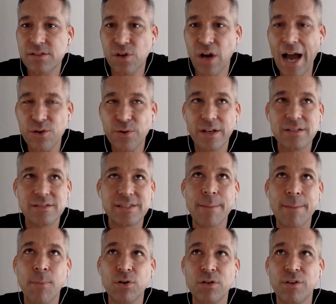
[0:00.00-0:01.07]
or how do I stay
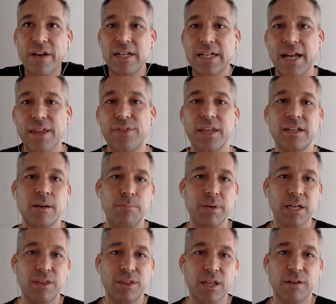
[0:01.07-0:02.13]
motivated, I think a
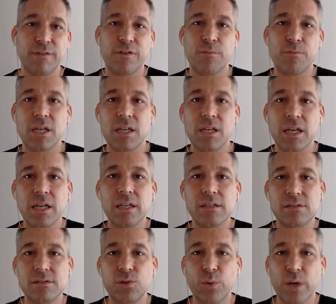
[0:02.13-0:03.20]
big thing for me
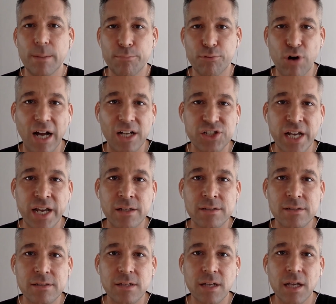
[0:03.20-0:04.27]
is doing
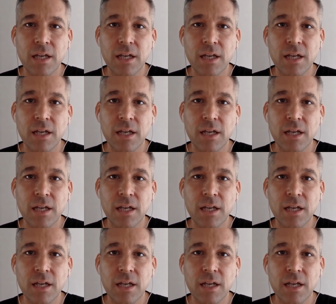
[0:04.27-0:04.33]
projects.